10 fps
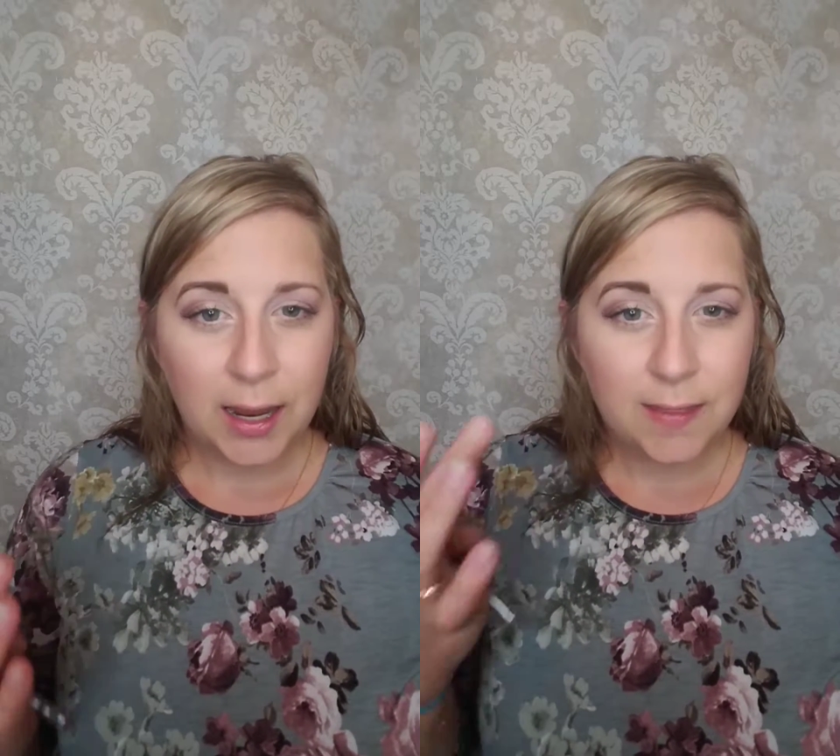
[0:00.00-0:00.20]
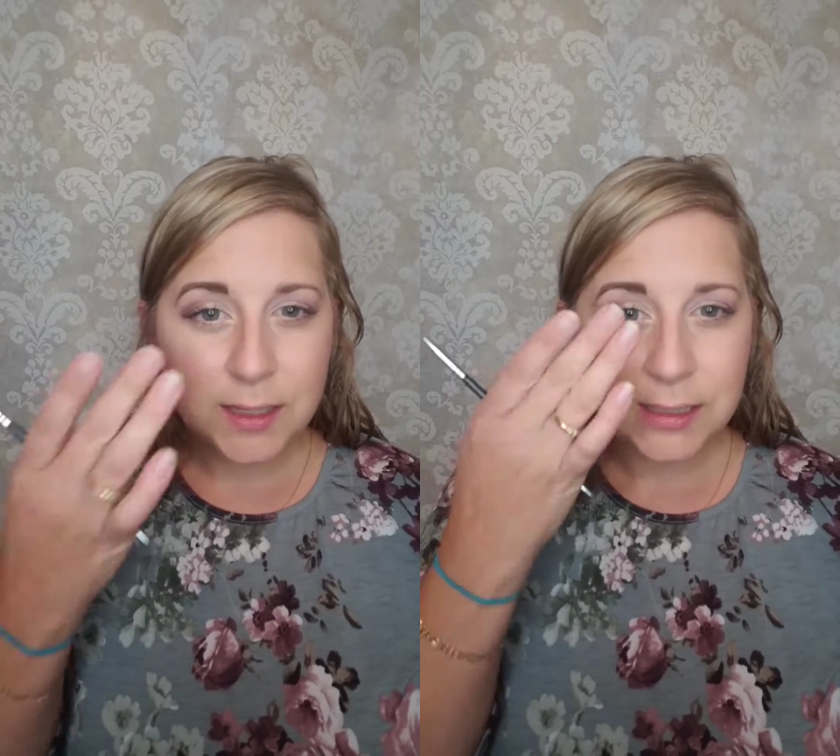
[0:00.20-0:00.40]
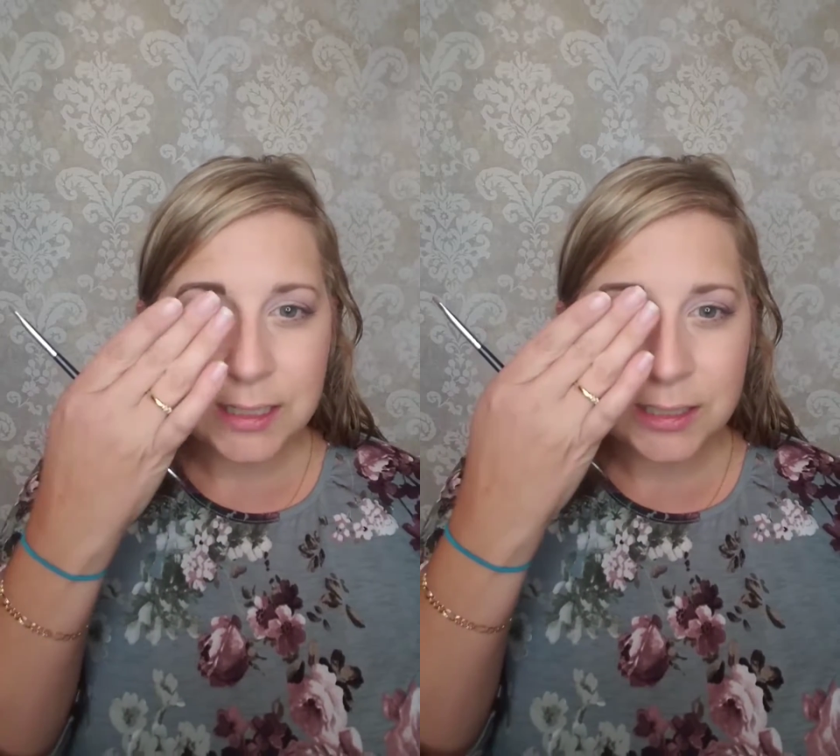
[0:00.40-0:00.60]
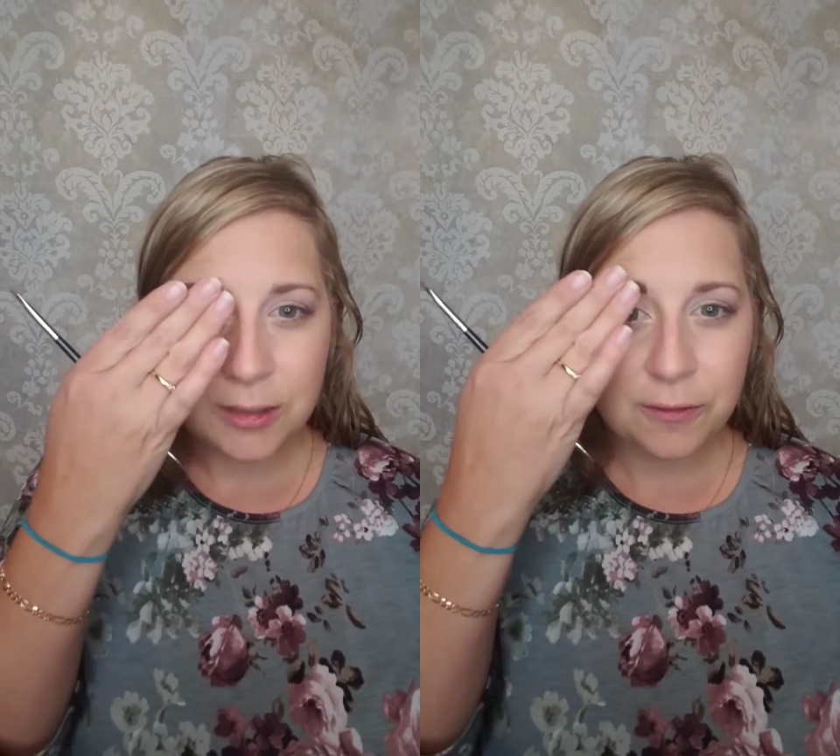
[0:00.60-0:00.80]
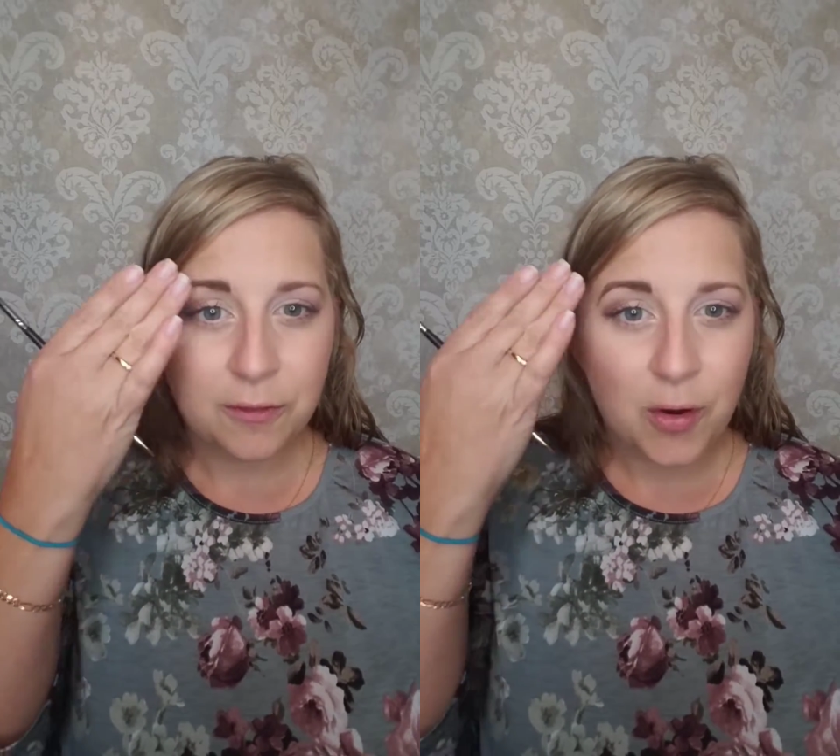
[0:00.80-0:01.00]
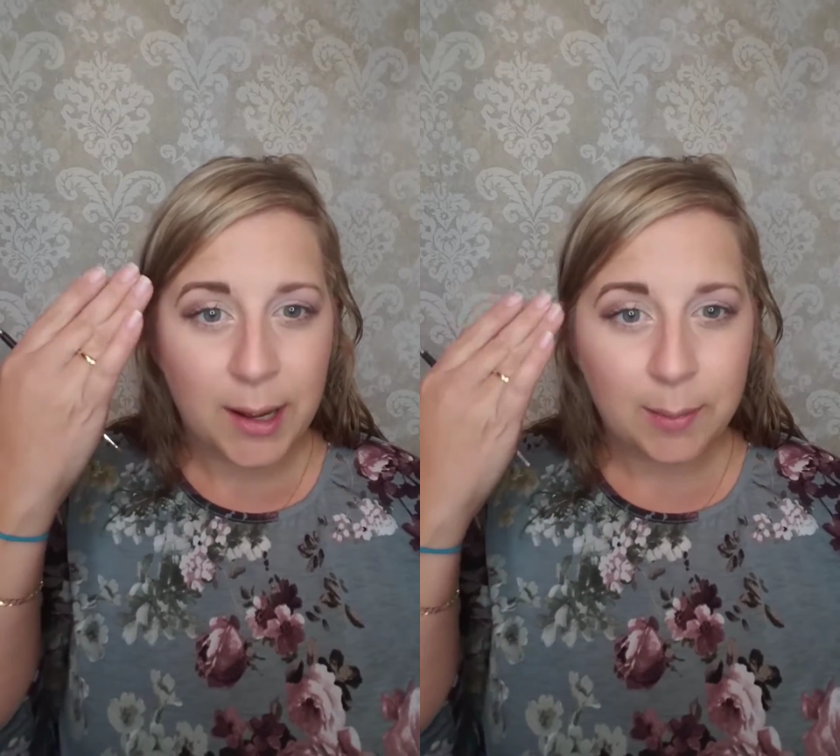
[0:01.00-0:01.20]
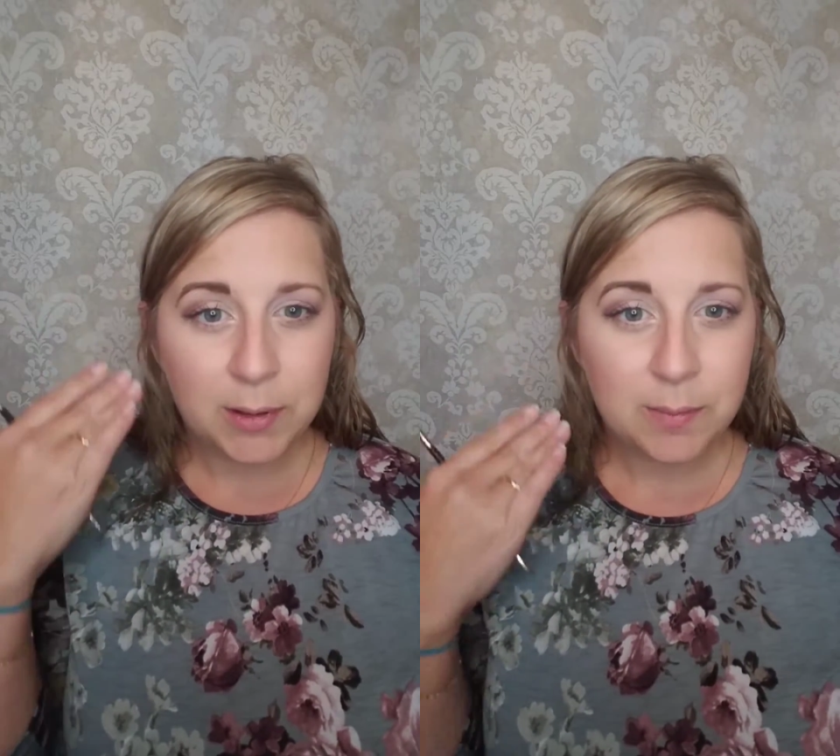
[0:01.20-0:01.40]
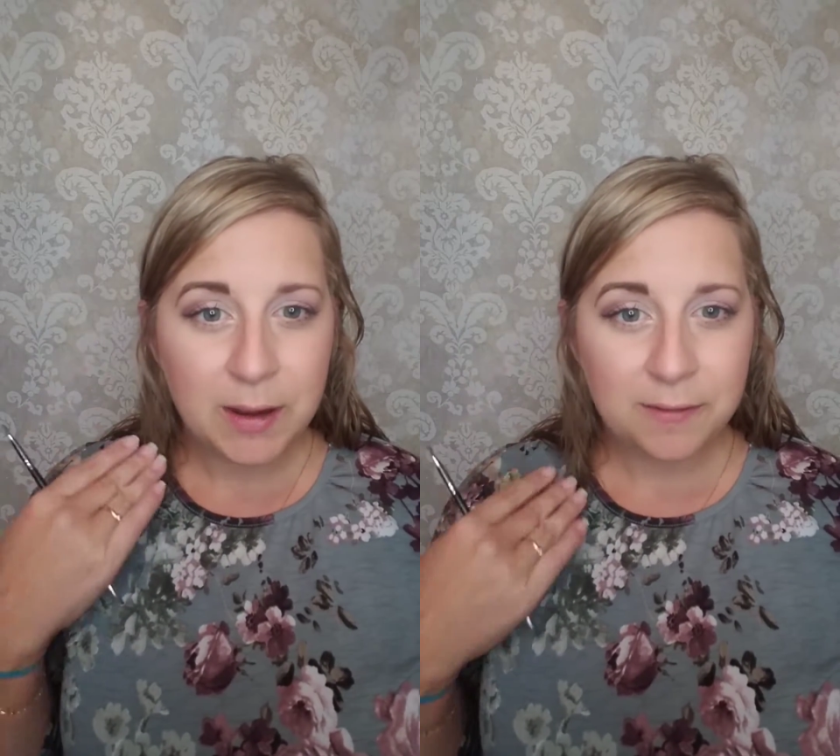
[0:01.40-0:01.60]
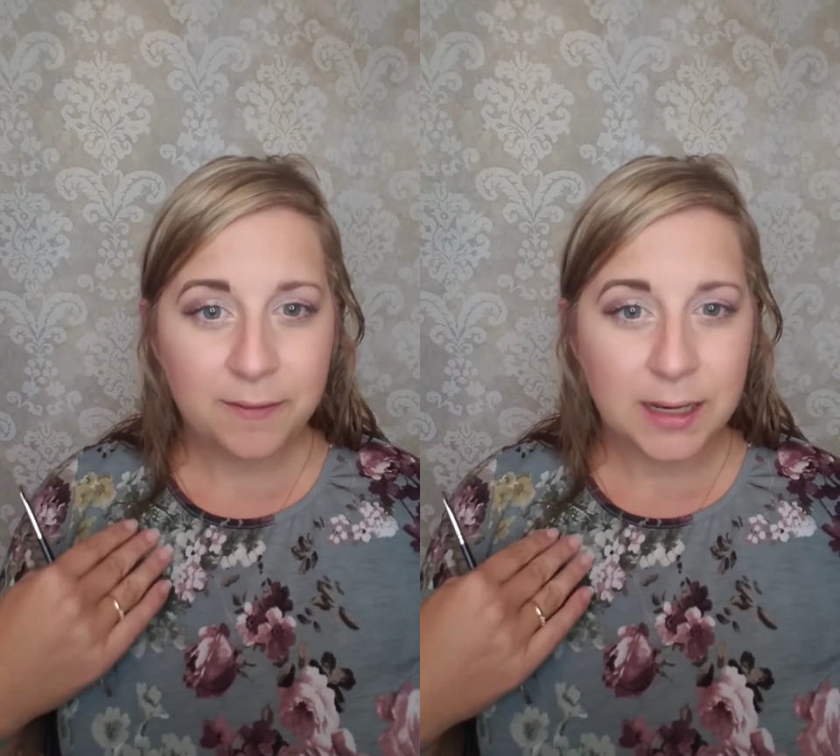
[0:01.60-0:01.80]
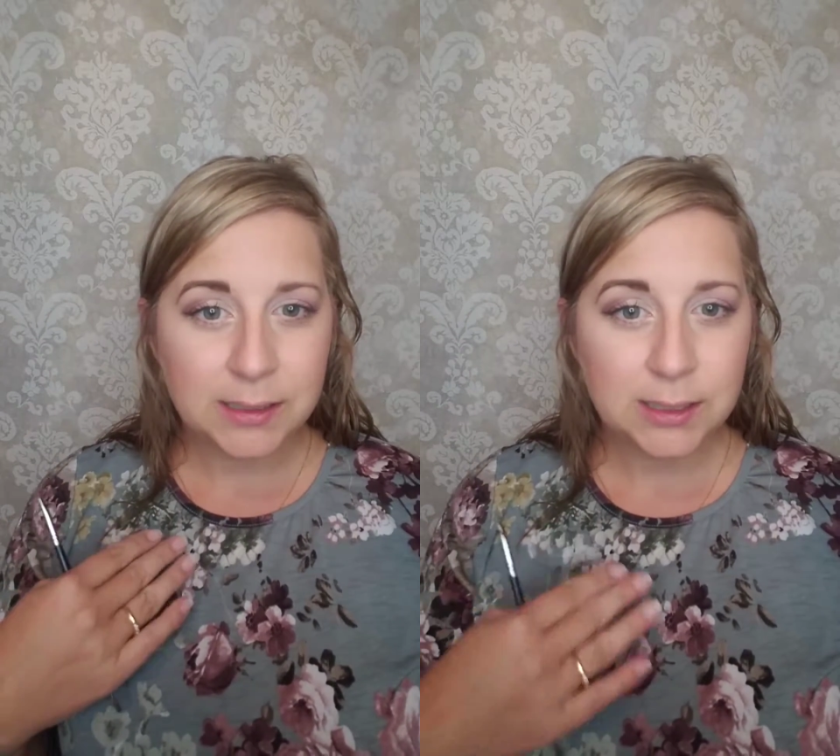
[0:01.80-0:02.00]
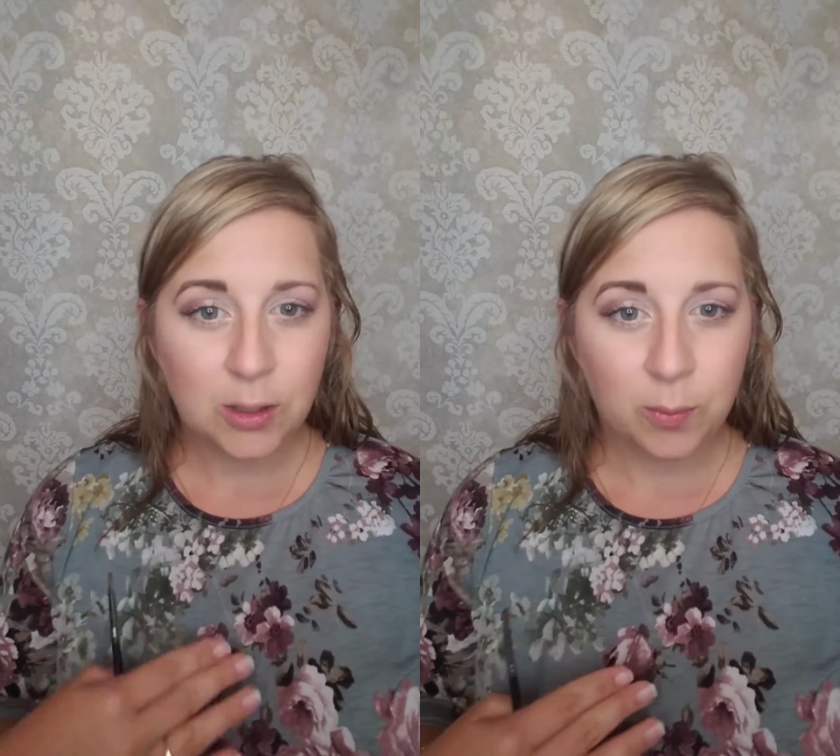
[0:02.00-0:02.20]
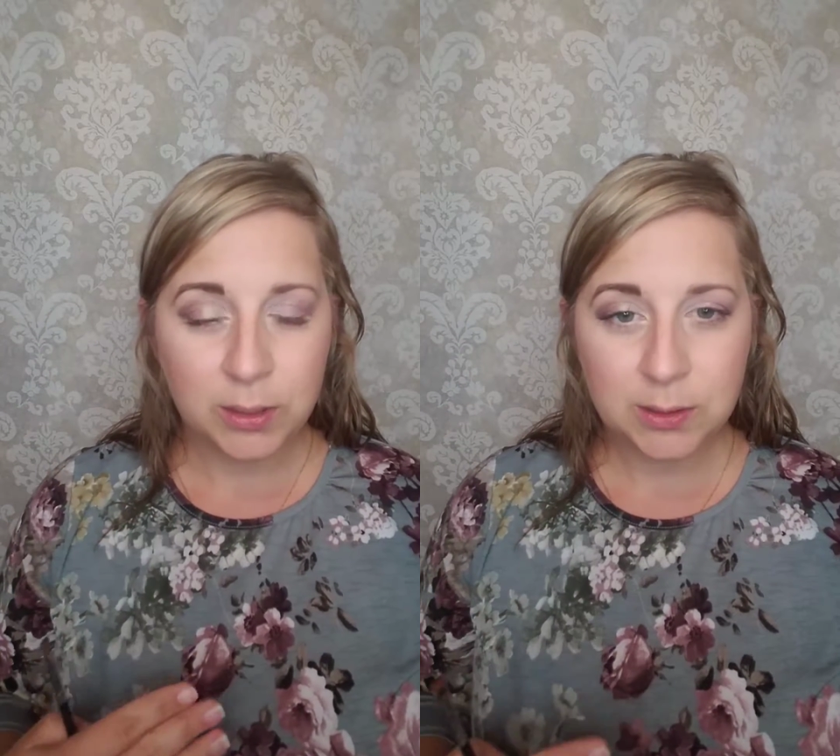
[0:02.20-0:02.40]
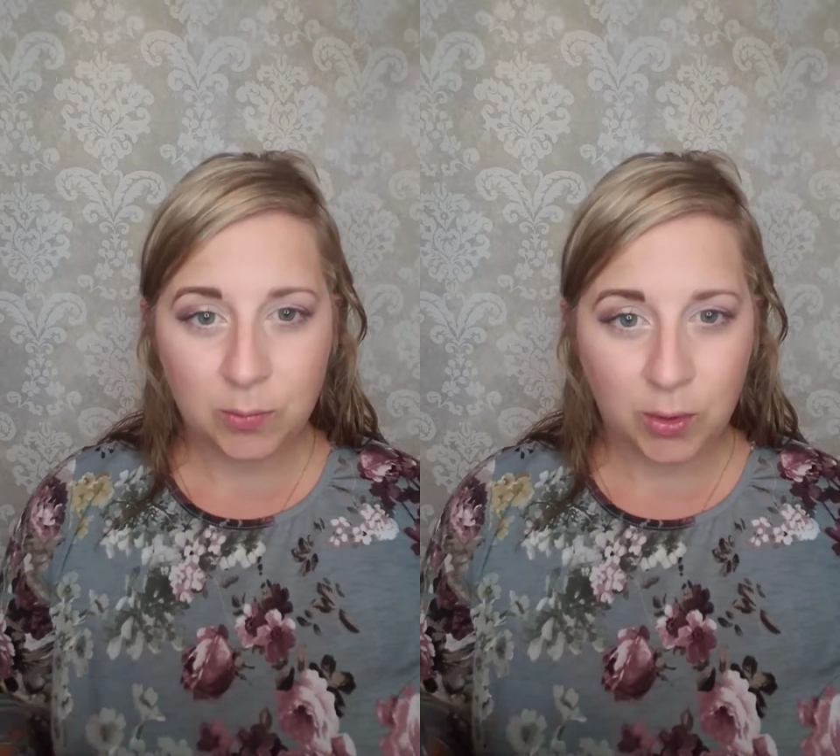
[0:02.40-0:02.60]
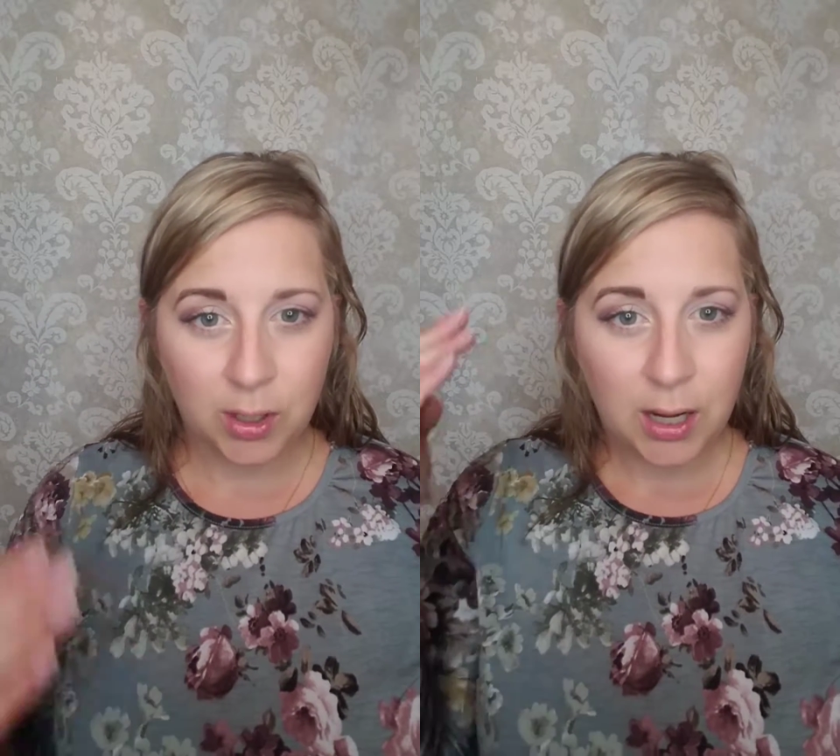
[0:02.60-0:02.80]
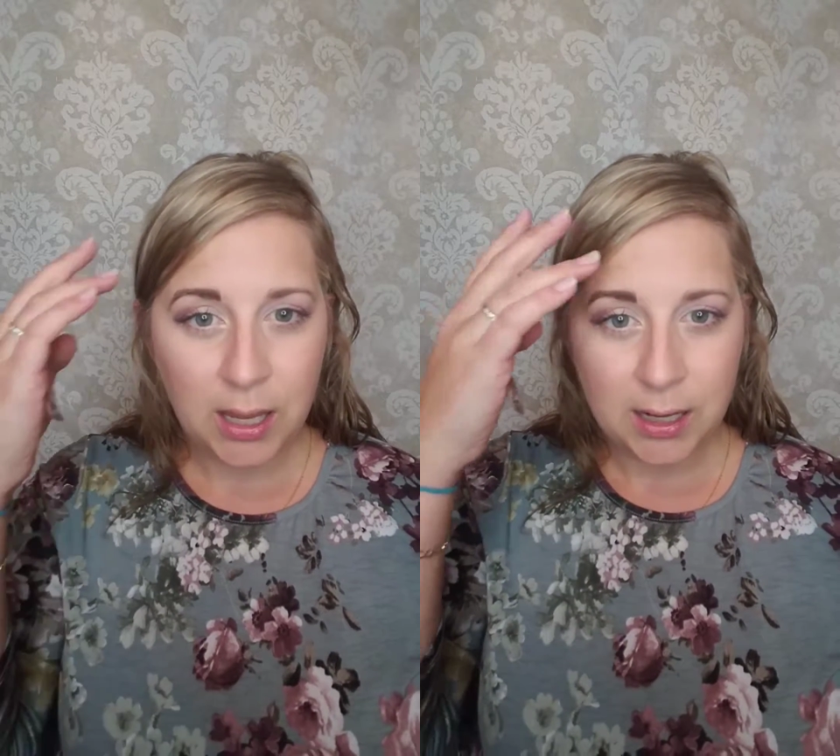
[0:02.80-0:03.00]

and this has framed my face so much more